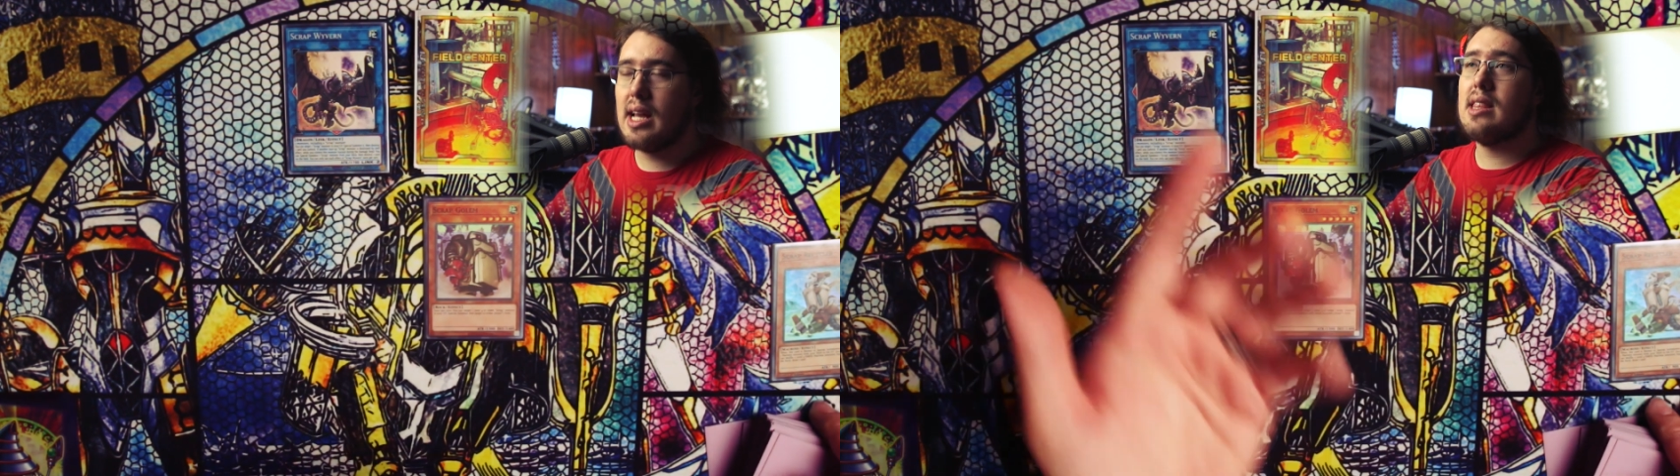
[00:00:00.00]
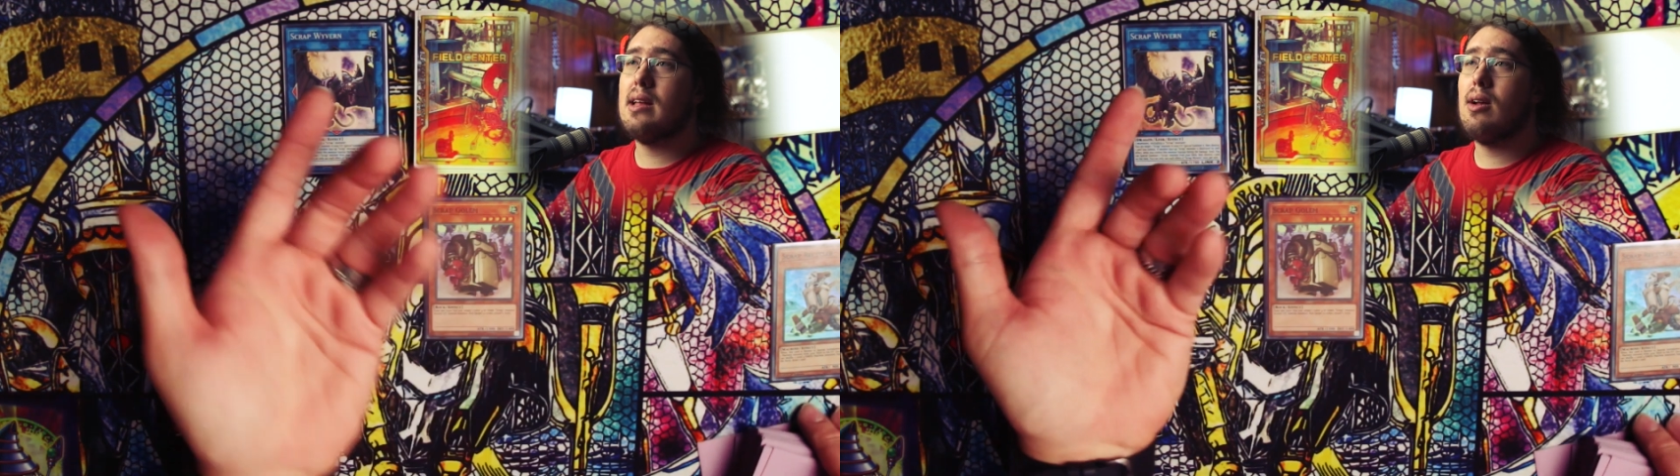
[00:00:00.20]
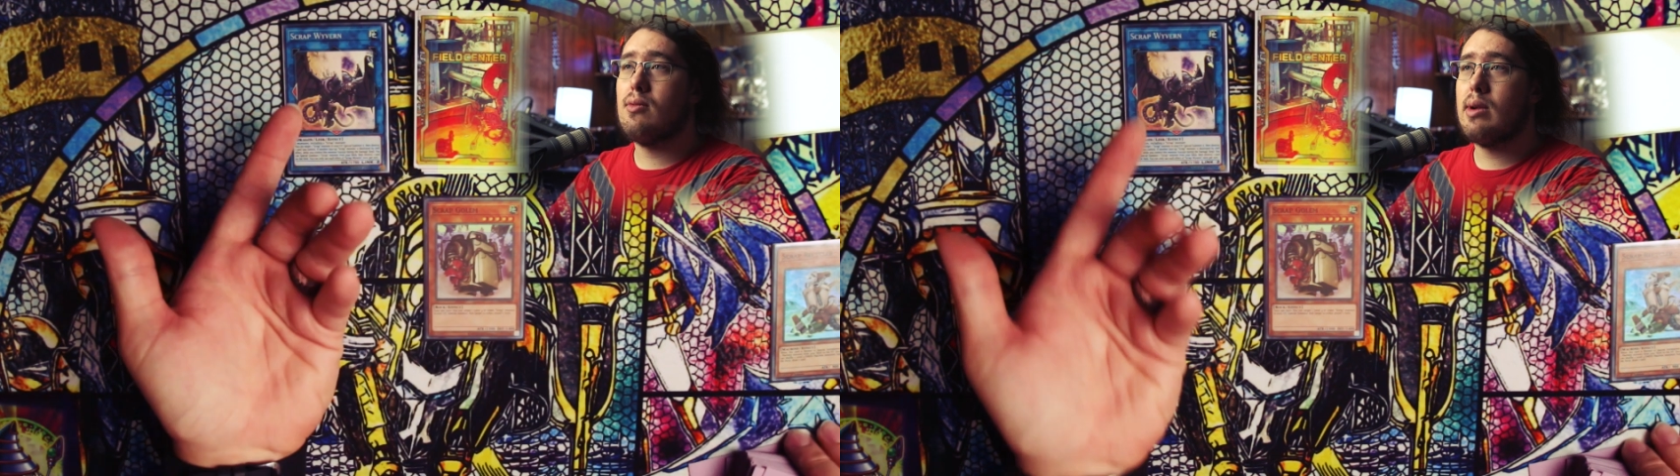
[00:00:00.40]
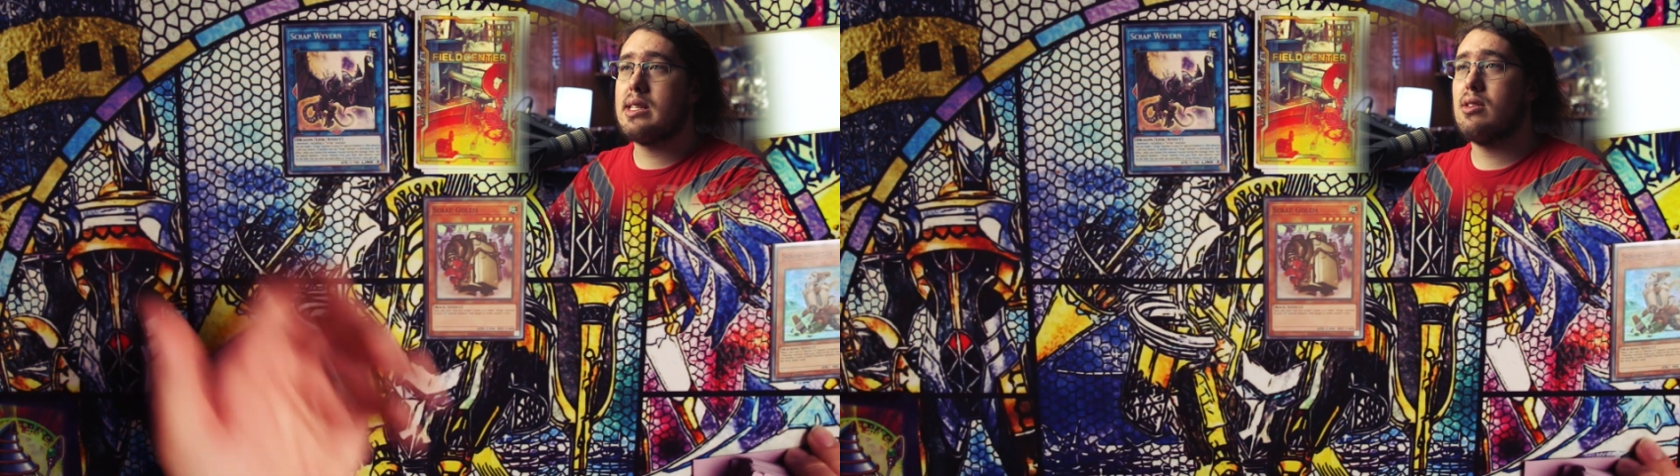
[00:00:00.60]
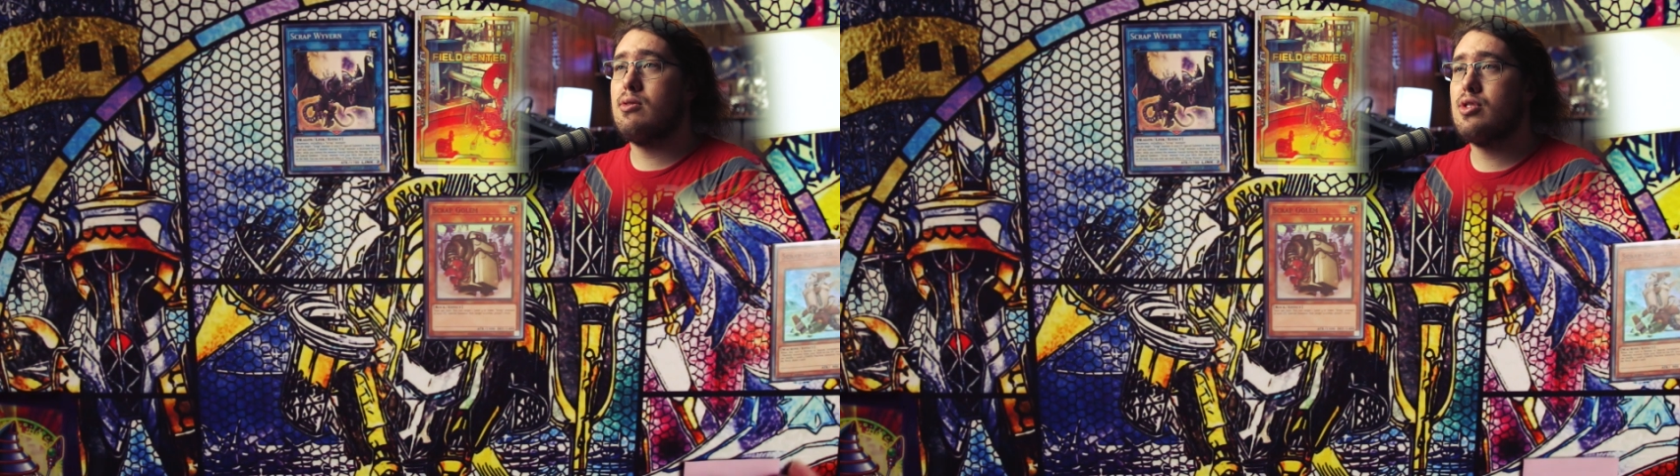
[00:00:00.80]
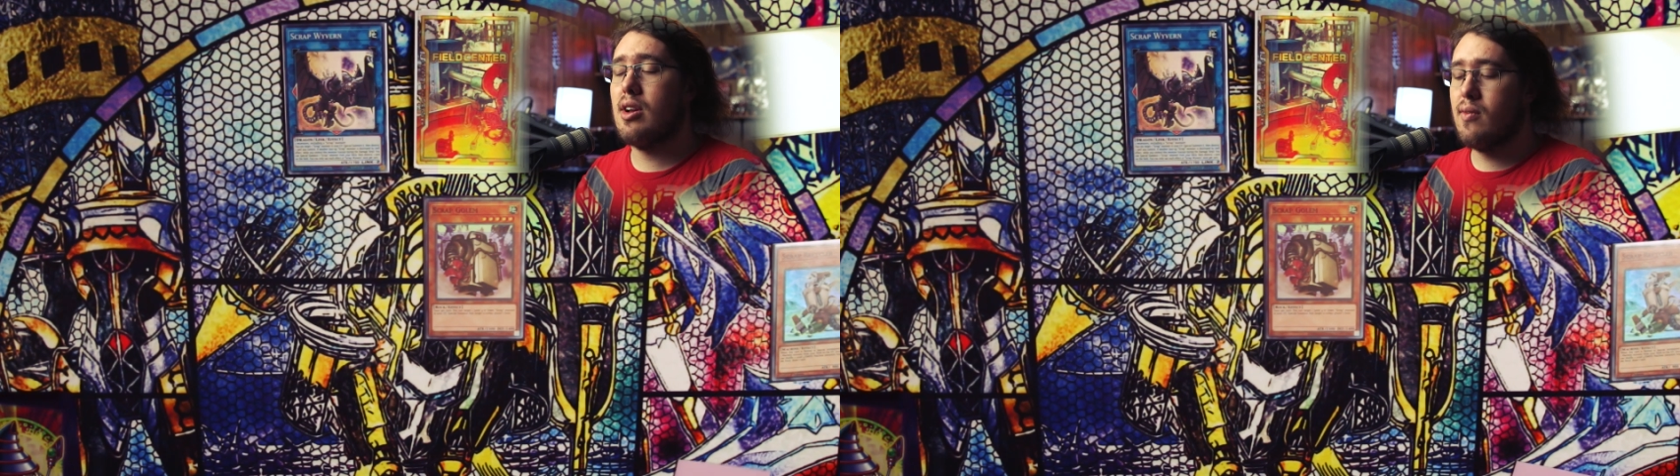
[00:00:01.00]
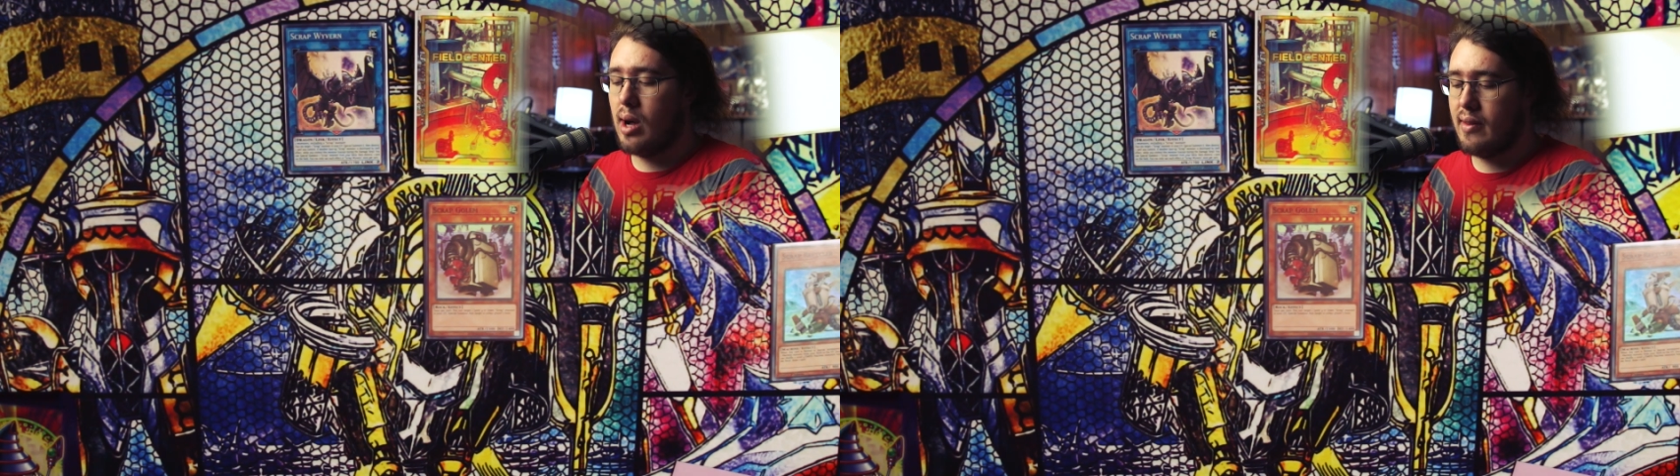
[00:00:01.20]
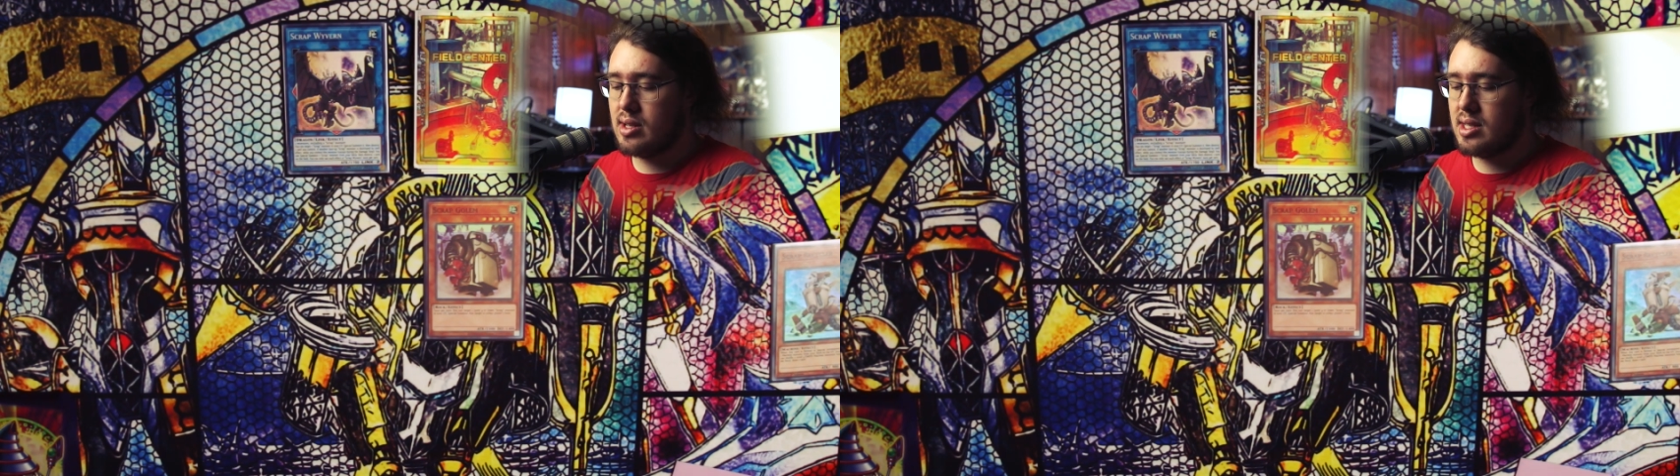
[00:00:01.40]
and then on resolution of
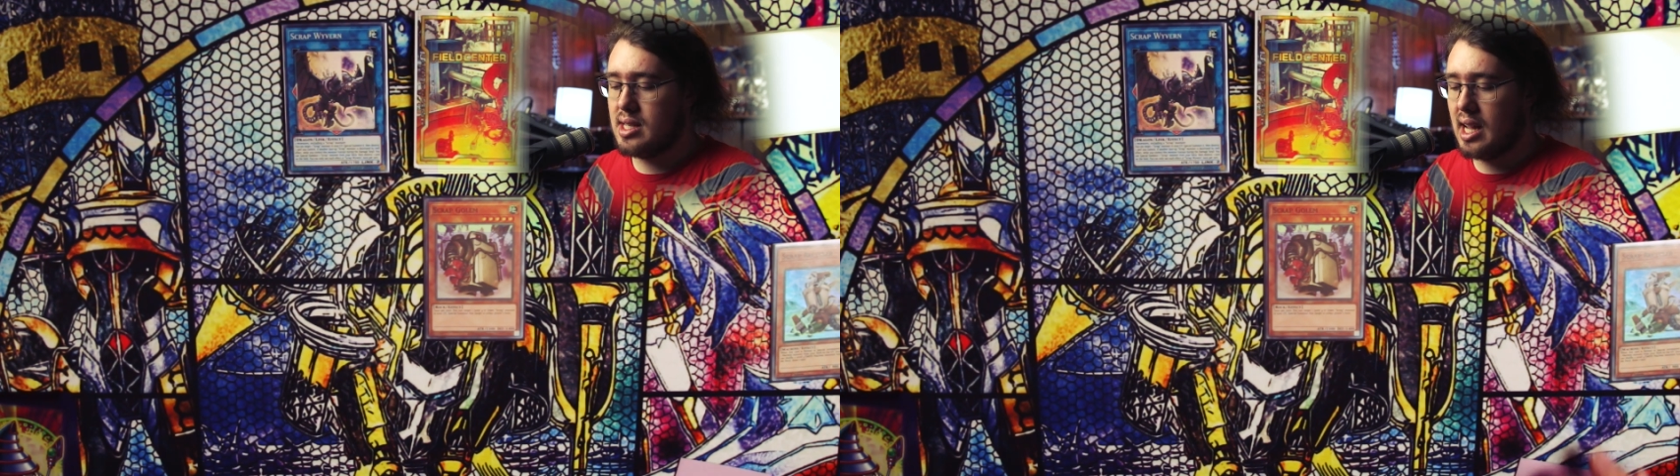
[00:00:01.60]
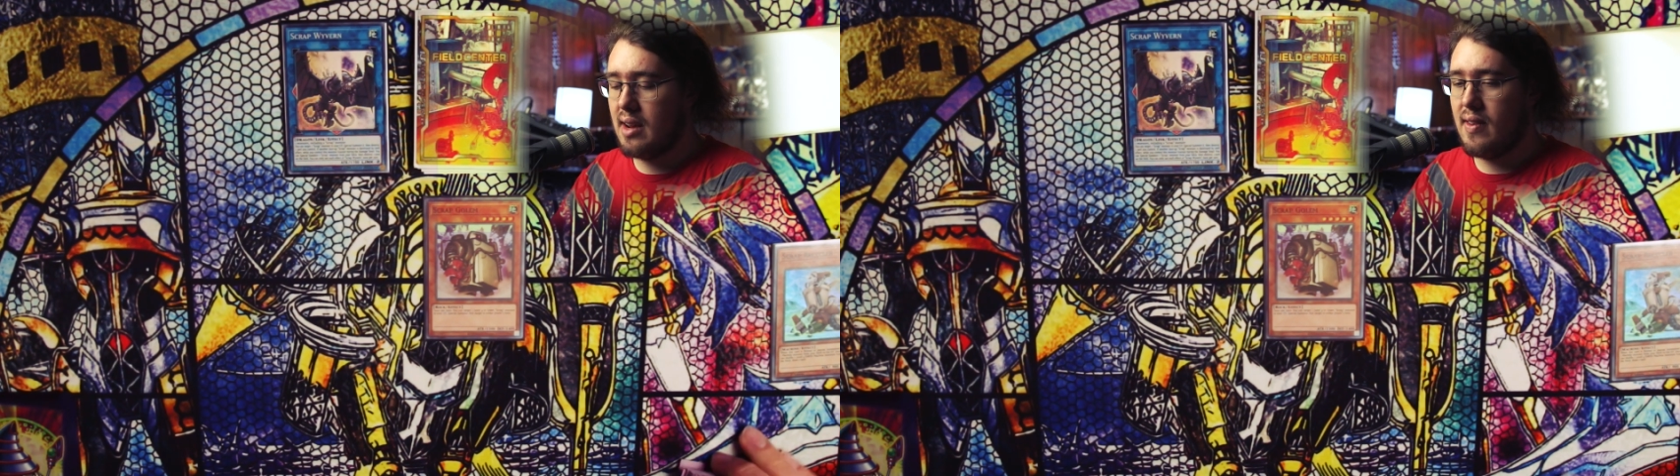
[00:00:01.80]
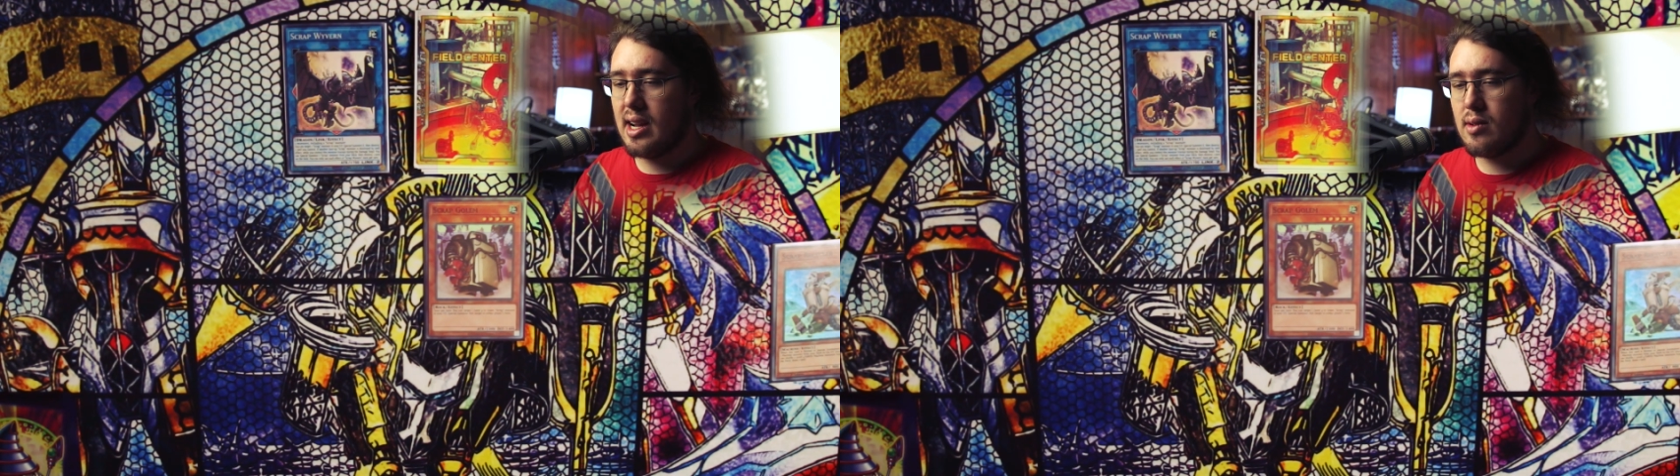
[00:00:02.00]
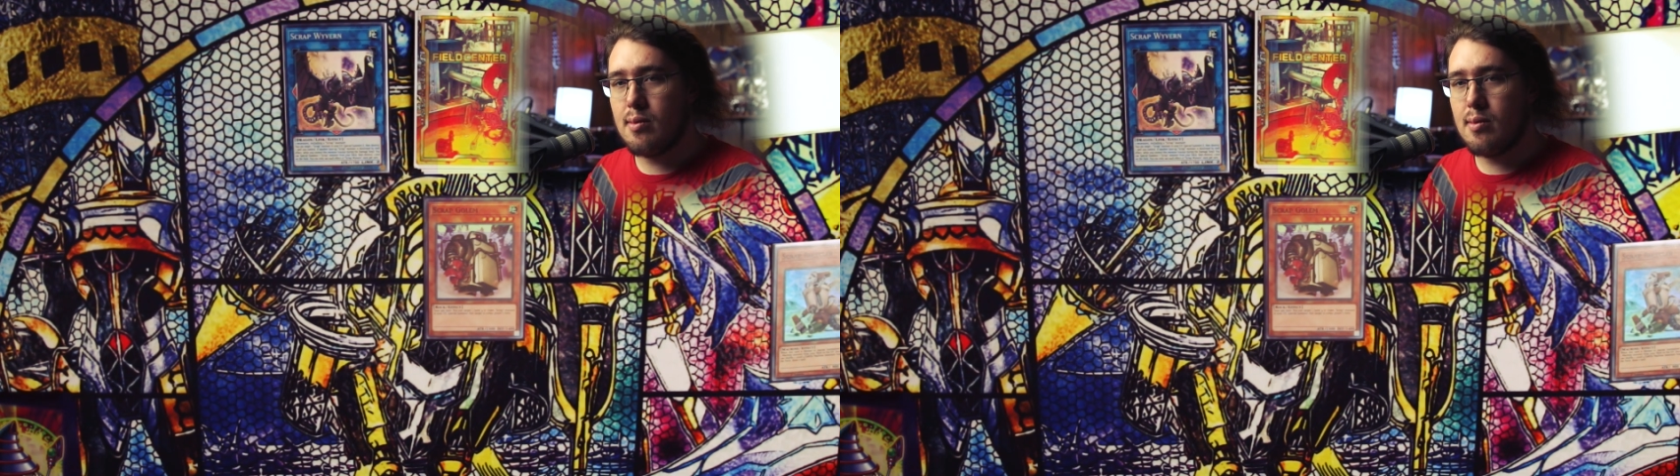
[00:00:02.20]
Wyvern's second effect,